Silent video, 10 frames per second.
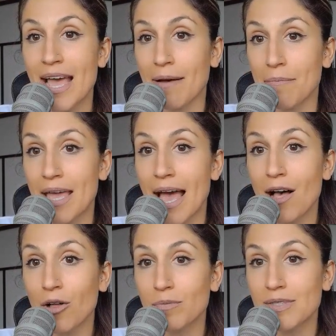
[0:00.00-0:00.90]
be
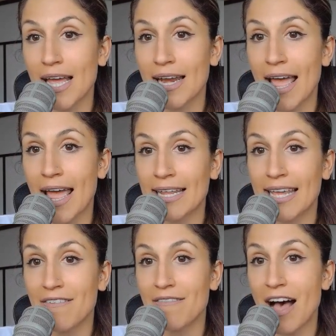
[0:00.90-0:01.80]
helped and
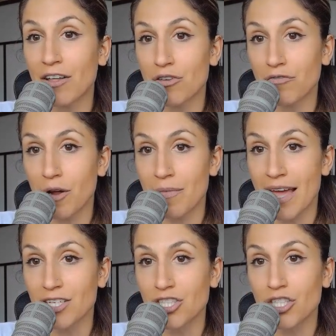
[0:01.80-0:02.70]
get value from
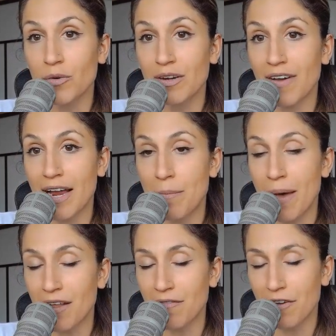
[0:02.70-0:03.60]
that too and find
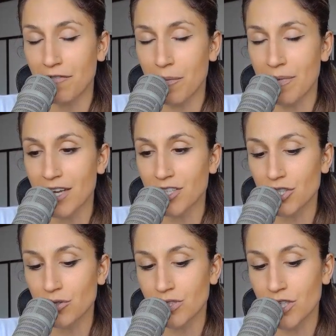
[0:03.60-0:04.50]
benefit from that
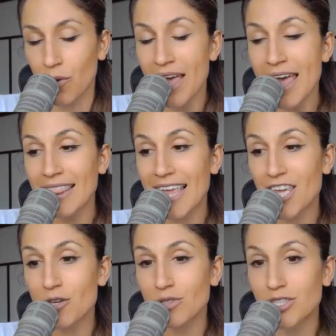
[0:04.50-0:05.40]
too. So
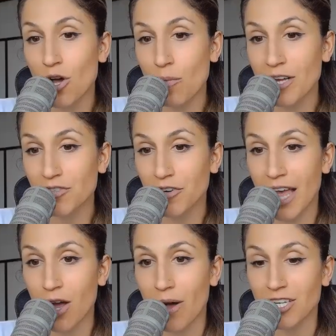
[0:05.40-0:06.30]
thank you so much for
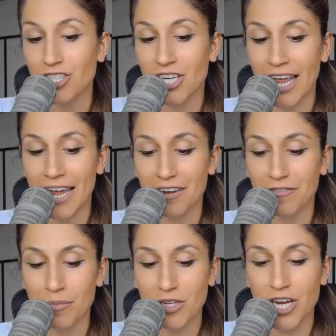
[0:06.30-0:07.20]
that question, Anna
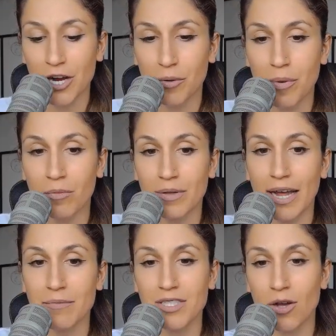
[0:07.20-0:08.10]
from the Czech Republic.
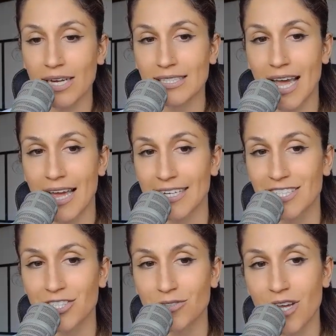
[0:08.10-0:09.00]
I'm so excited
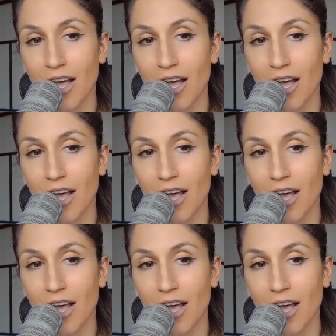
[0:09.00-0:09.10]
to talk